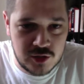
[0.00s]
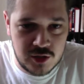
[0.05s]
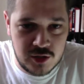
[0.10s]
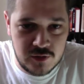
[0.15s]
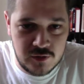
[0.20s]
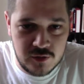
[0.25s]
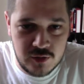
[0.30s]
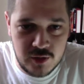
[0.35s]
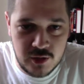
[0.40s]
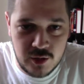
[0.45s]
give
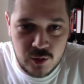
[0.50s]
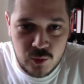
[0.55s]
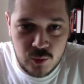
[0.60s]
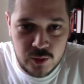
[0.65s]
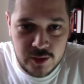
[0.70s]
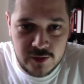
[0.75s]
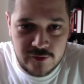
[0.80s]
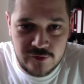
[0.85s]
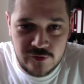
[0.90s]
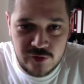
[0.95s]
you a
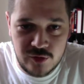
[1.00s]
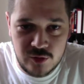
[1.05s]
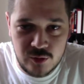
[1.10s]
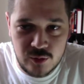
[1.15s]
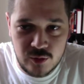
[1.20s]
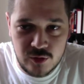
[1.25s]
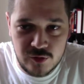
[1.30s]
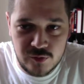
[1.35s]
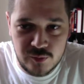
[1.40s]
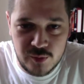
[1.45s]
quick view
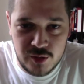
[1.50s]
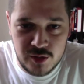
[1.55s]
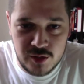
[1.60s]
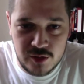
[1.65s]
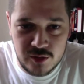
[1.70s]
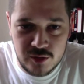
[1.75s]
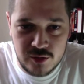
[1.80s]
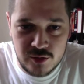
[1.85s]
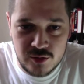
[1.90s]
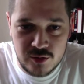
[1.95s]
of my
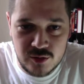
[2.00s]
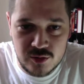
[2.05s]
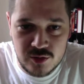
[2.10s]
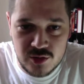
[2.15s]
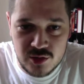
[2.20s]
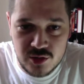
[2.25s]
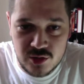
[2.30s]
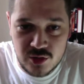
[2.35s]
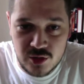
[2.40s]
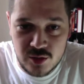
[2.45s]
new
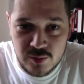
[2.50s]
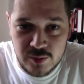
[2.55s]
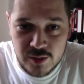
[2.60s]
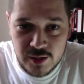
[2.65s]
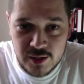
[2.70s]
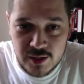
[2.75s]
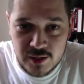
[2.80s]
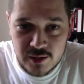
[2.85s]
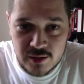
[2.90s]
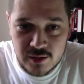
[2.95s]
stir
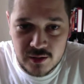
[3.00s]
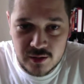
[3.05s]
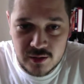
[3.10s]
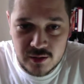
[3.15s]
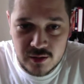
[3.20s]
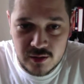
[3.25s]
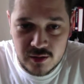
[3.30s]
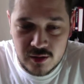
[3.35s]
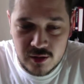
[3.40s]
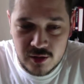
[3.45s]
plate
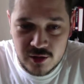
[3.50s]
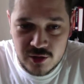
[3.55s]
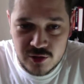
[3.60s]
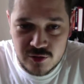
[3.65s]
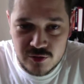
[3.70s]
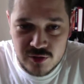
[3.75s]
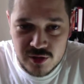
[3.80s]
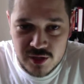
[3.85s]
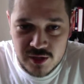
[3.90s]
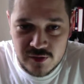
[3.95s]
I just
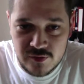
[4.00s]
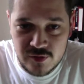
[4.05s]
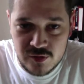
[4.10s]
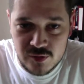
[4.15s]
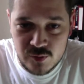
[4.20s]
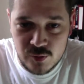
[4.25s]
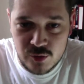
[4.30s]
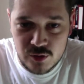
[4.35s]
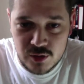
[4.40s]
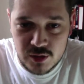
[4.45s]
received this
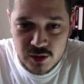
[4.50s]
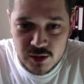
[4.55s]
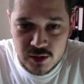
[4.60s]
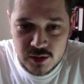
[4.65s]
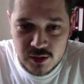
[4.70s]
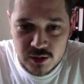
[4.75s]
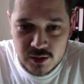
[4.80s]
morning.